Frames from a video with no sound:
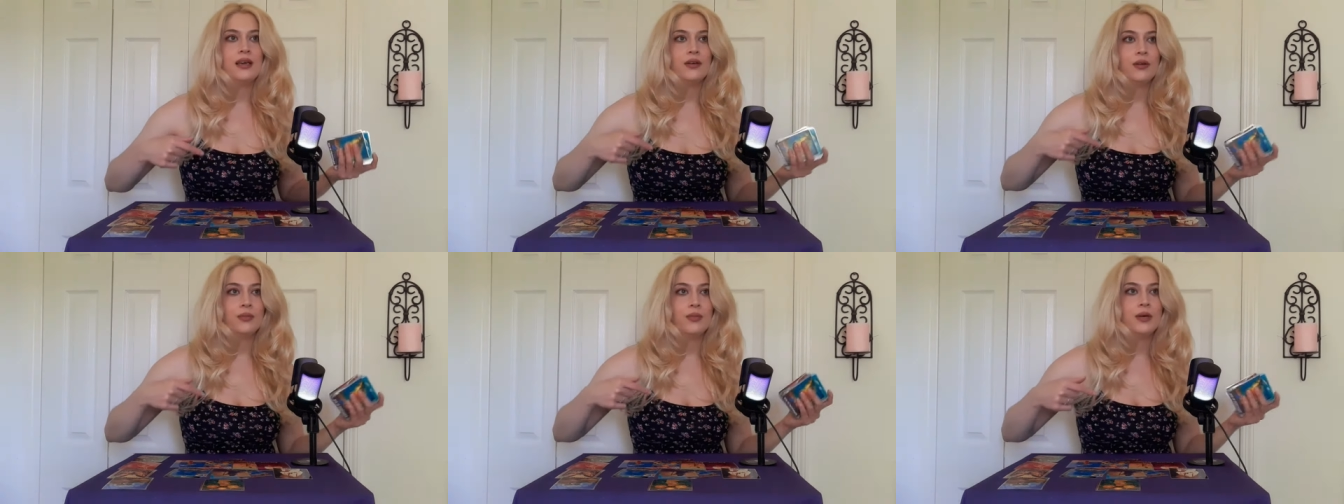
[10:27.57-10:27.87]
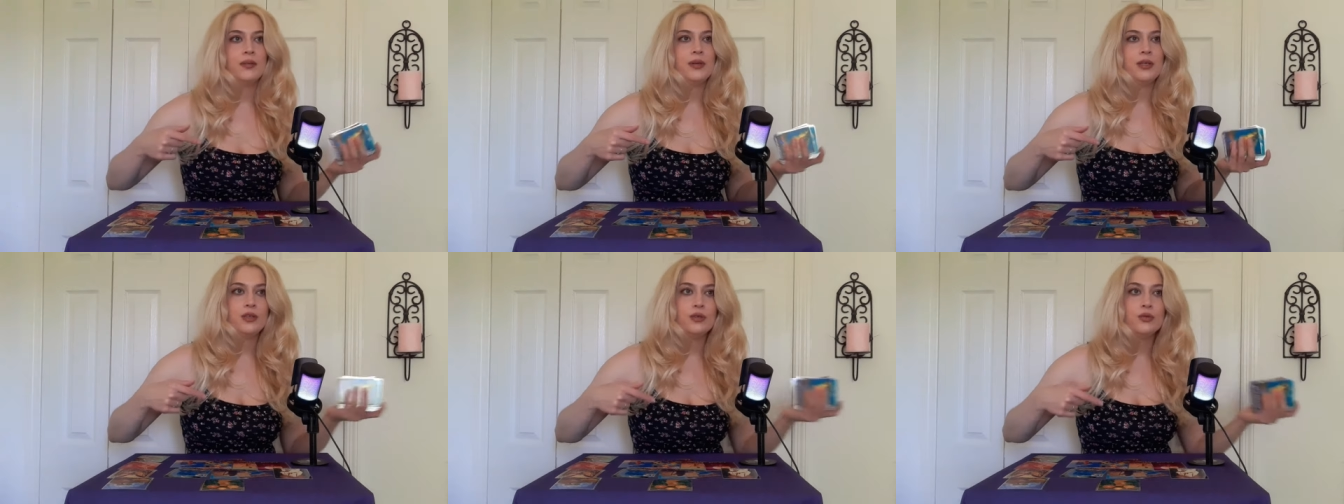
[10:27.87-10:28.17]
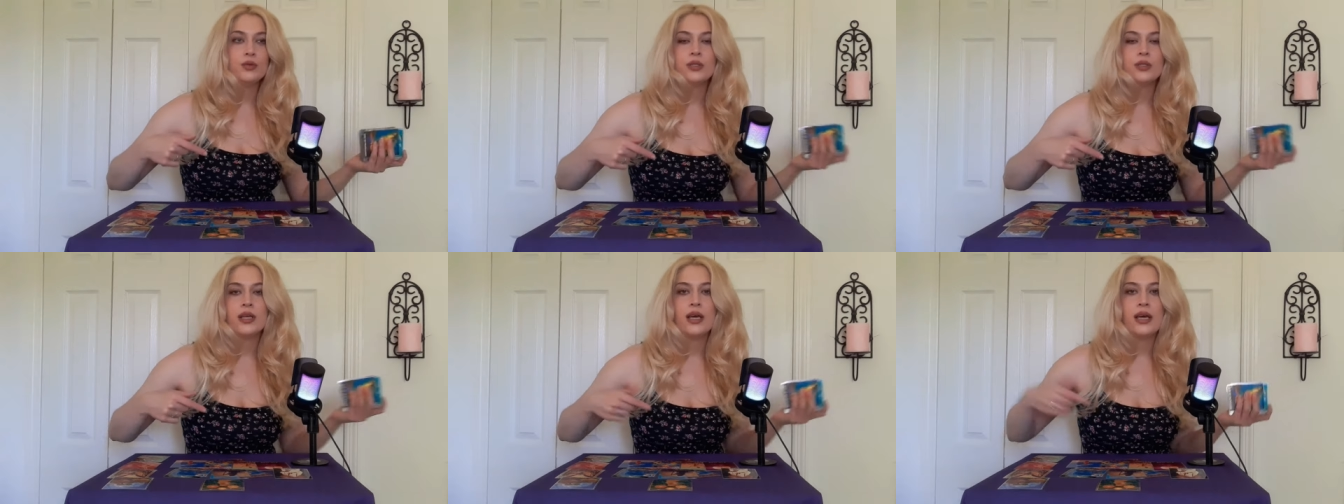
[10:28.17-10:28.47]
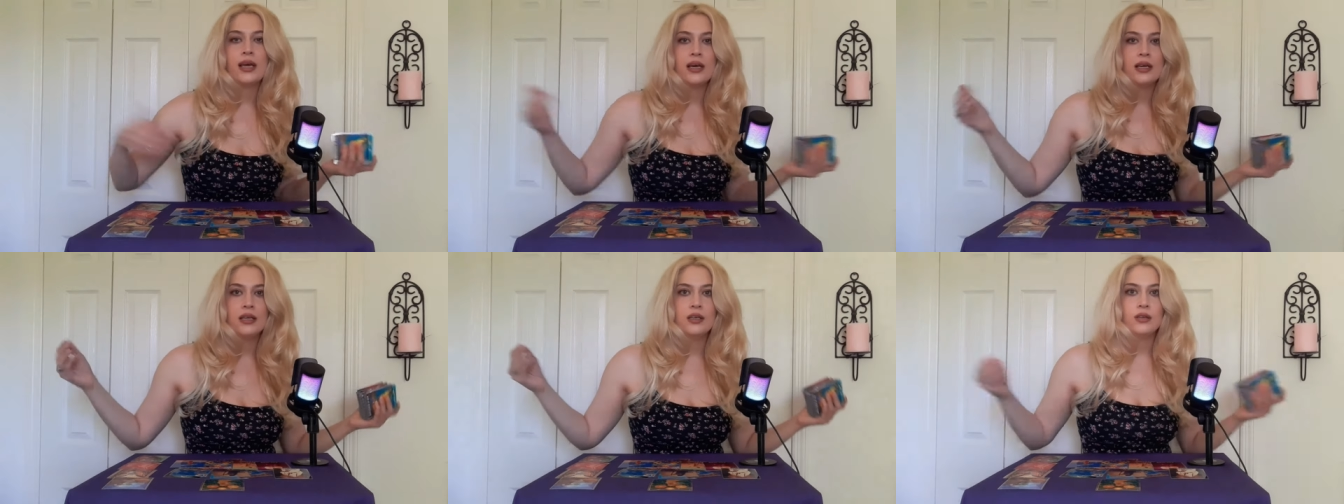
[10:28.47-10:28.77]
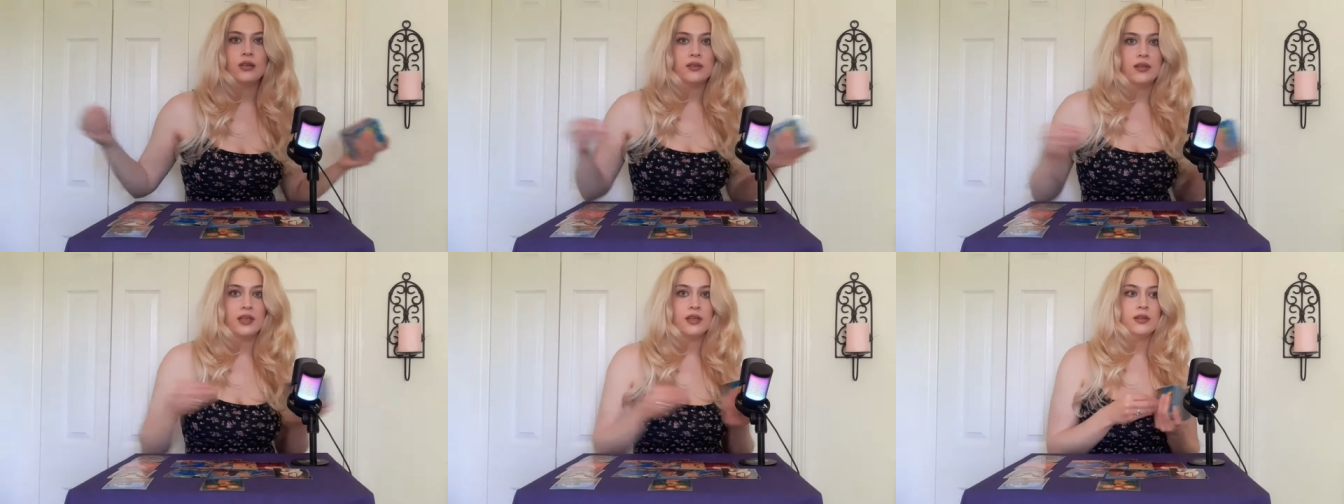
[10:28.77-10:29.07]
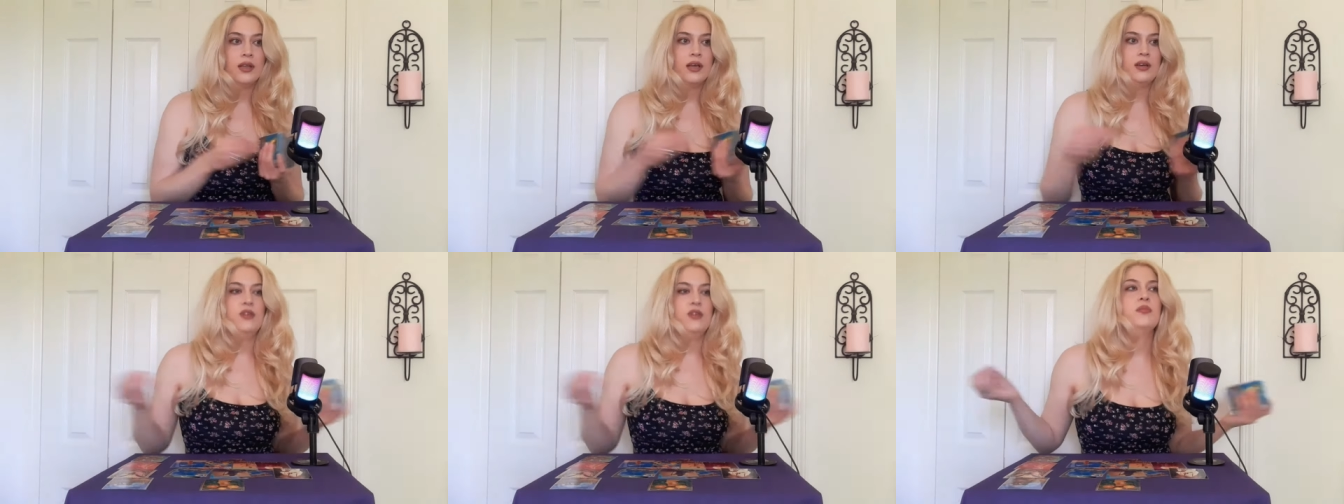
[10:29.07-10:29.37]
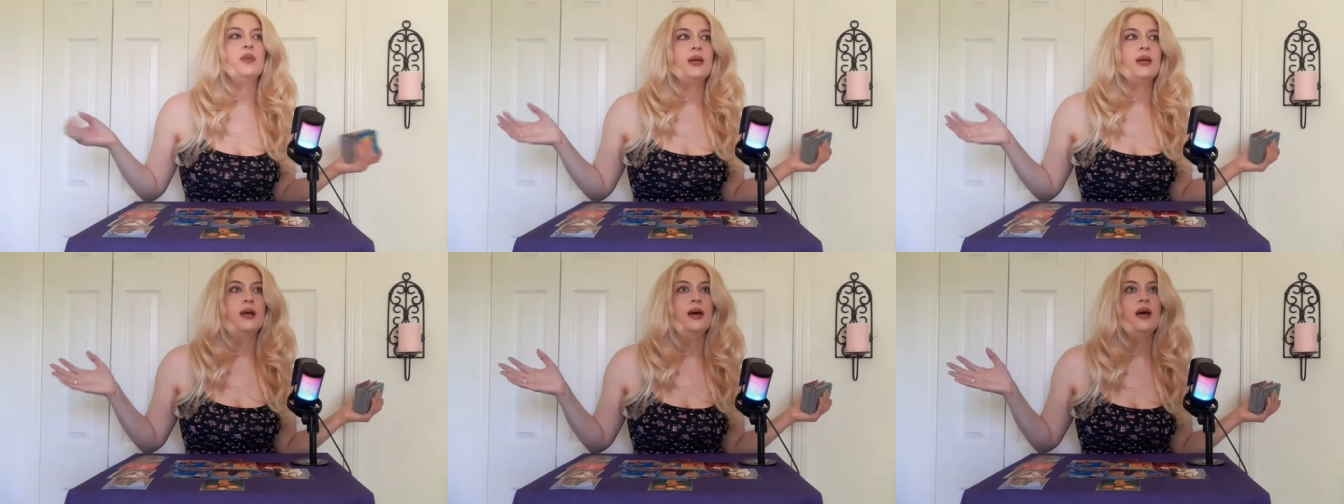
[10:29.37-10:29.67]
or maybe you say it and they're like, oh
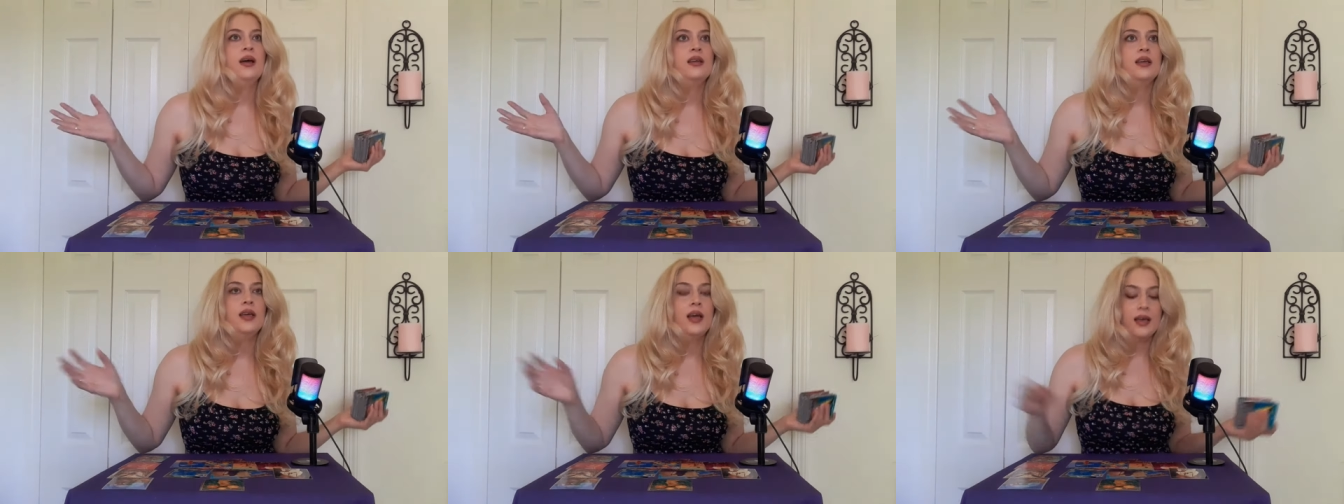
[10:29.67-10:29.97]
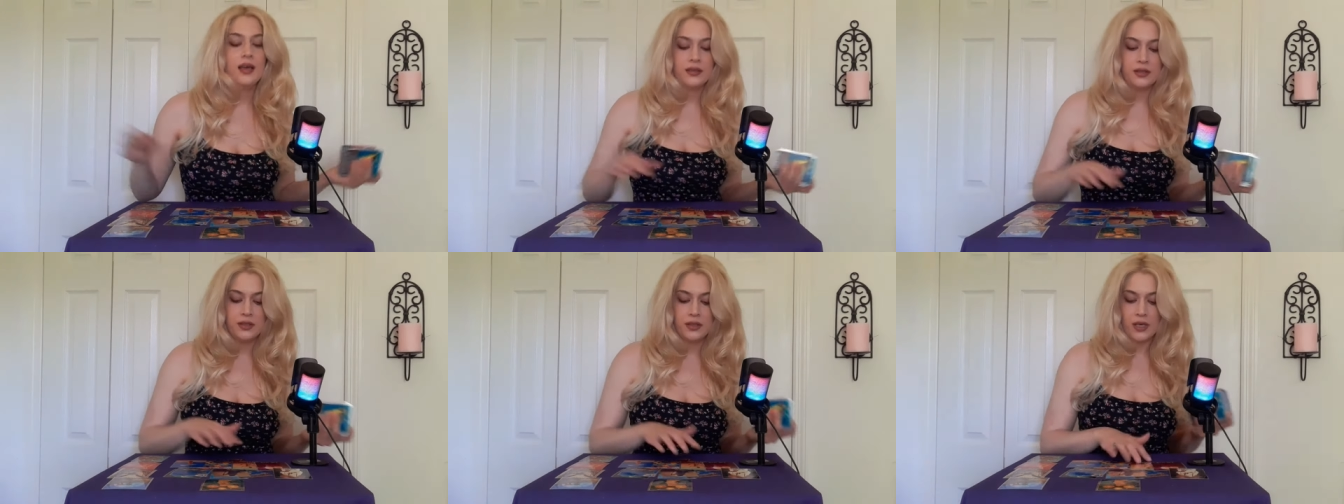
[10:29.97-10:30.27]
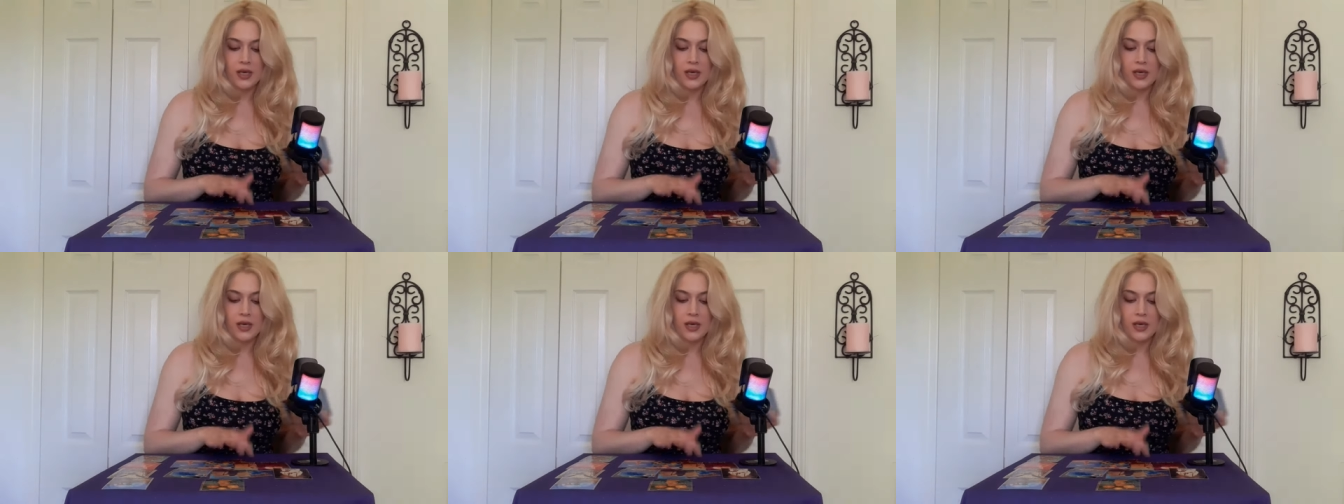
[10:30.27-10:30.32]
my God, yes.